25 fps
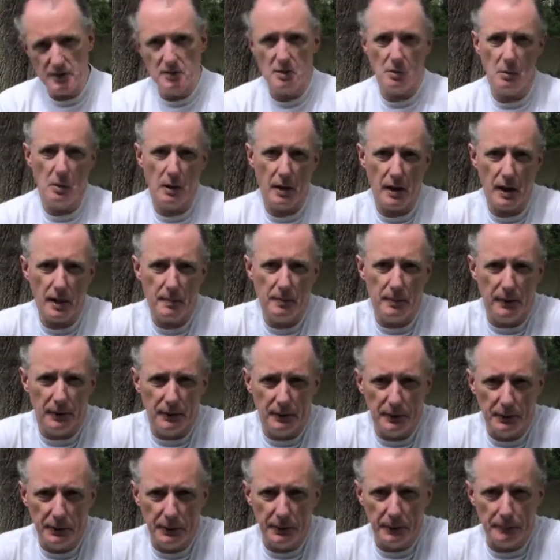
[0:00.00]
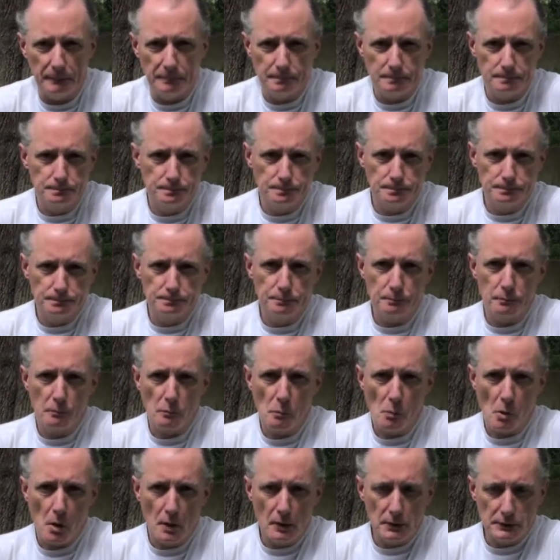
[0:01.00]
into what happened, you
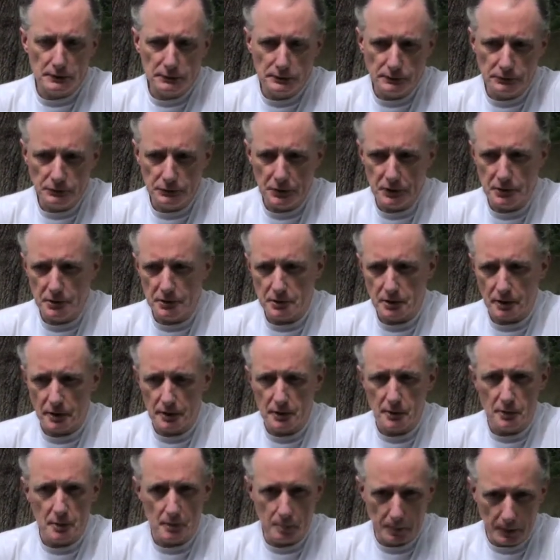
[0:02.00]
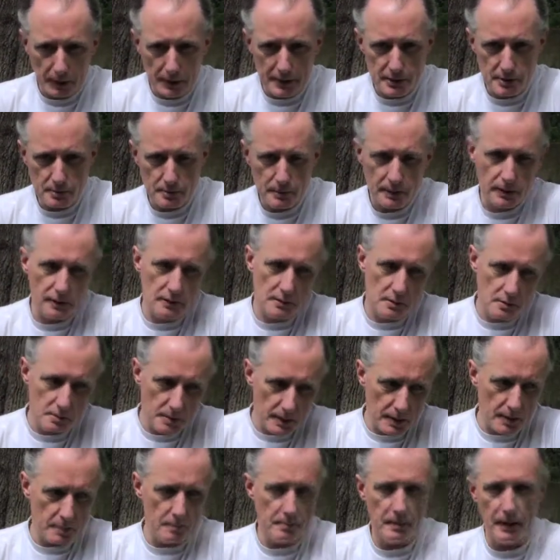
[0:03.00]
know. And when you say they replaced me, it's a
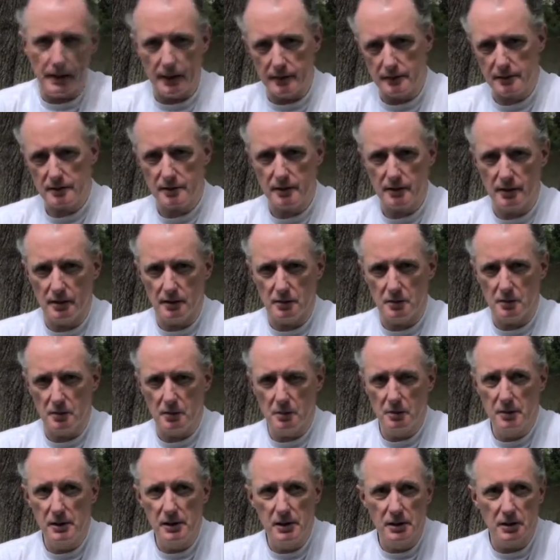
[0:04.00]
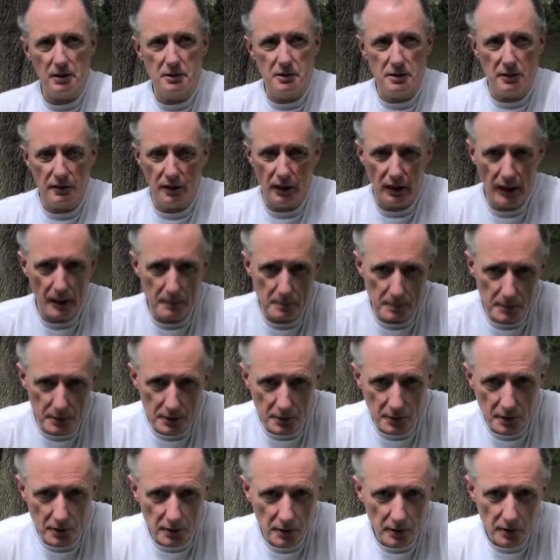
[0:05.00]
bit embarrassing. We got to the
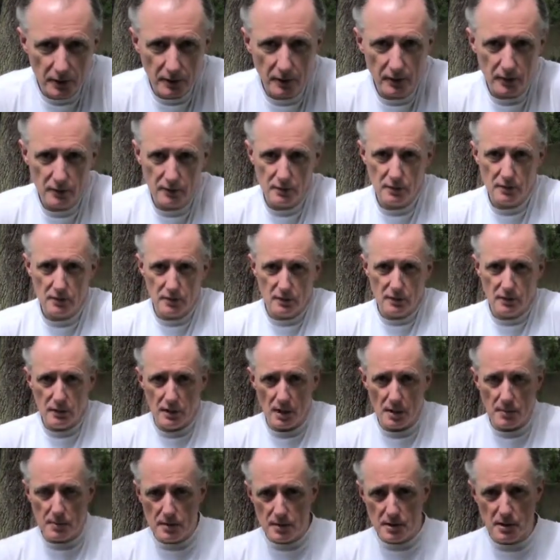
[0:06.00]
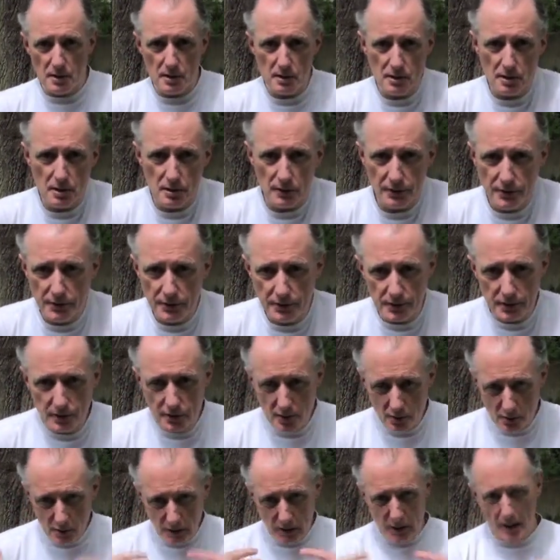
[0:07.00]
Labrador episode. And we
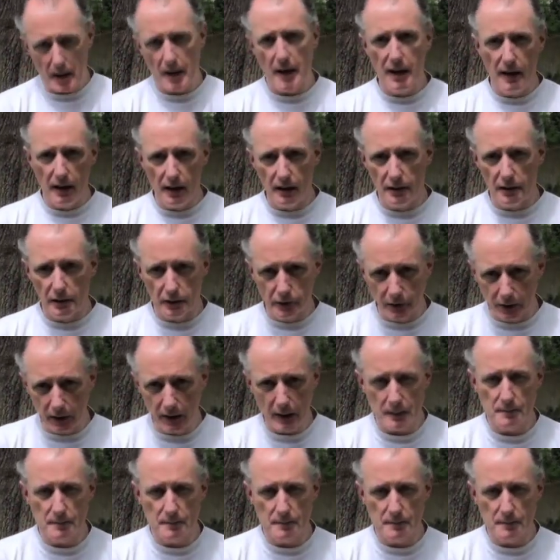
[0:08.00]
do L is for